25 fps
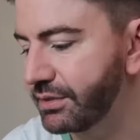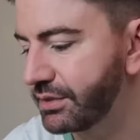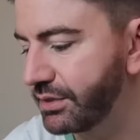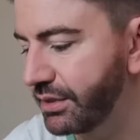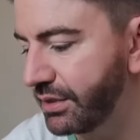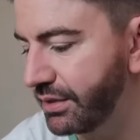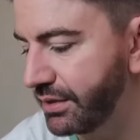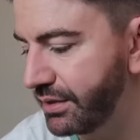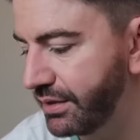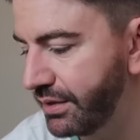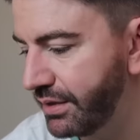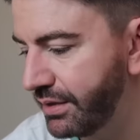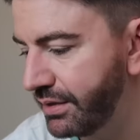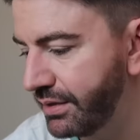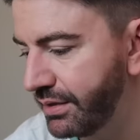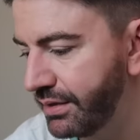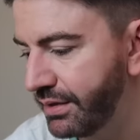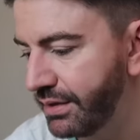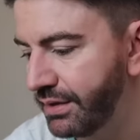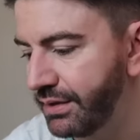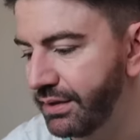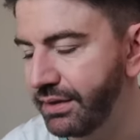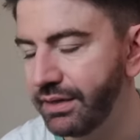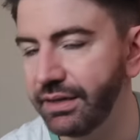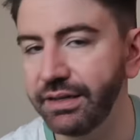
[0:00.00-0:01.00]
So
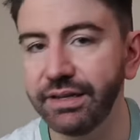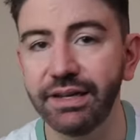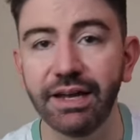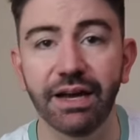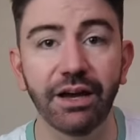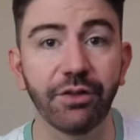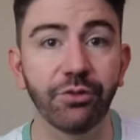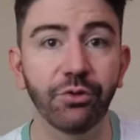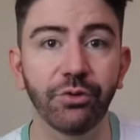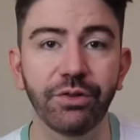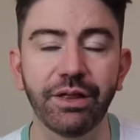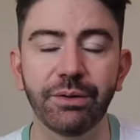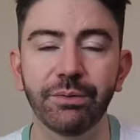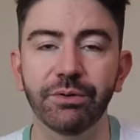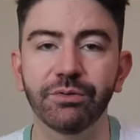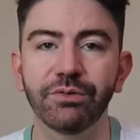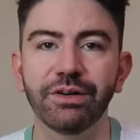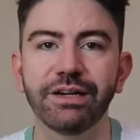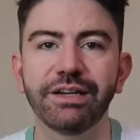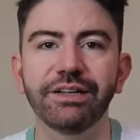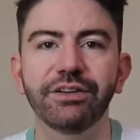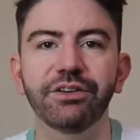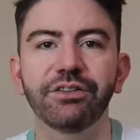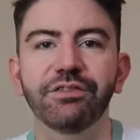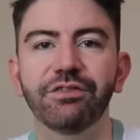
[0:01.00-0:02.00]
yeah, I thought they were
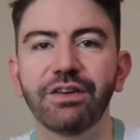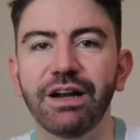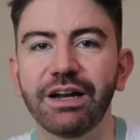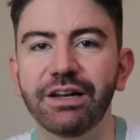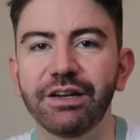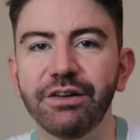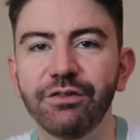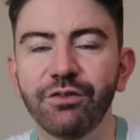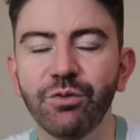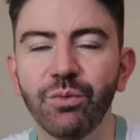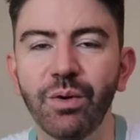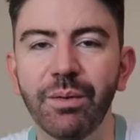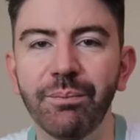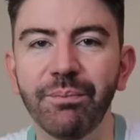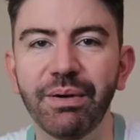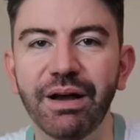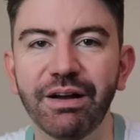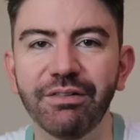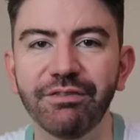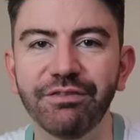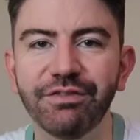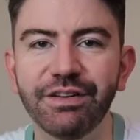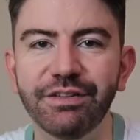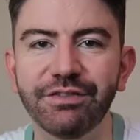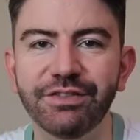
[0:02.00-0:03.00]
really good value for
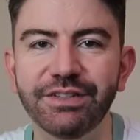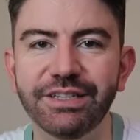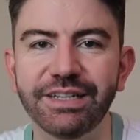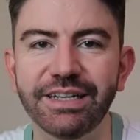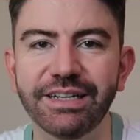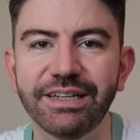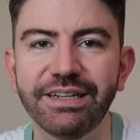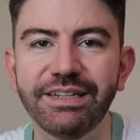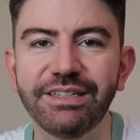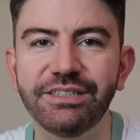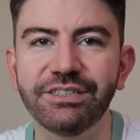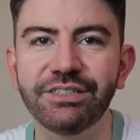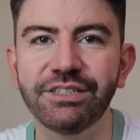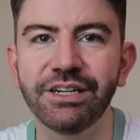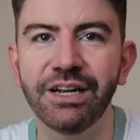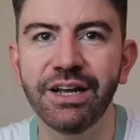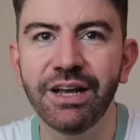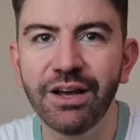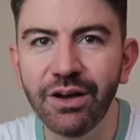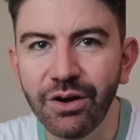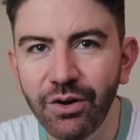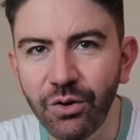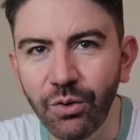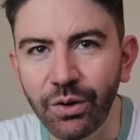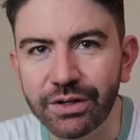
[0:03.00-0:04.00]
£1.50 each.
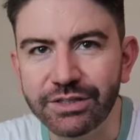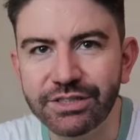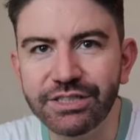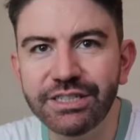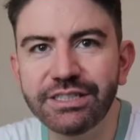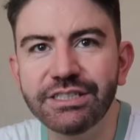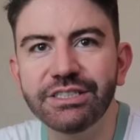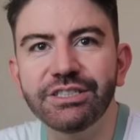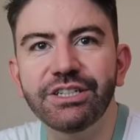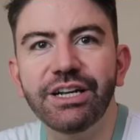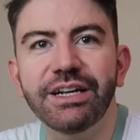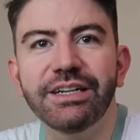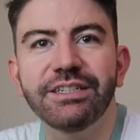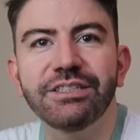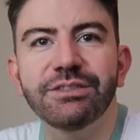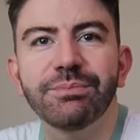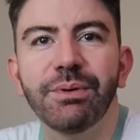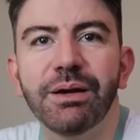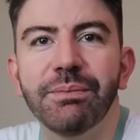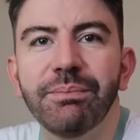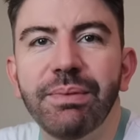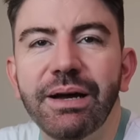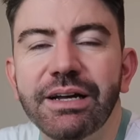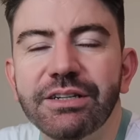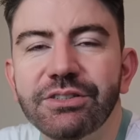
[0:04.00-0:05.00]
Oh, I just need to change
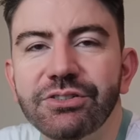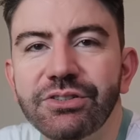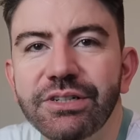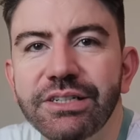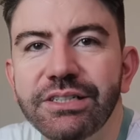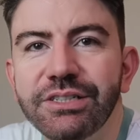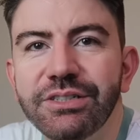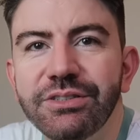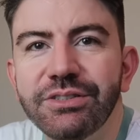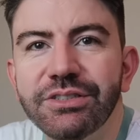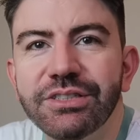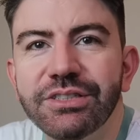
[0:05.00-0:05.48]
my battery, 2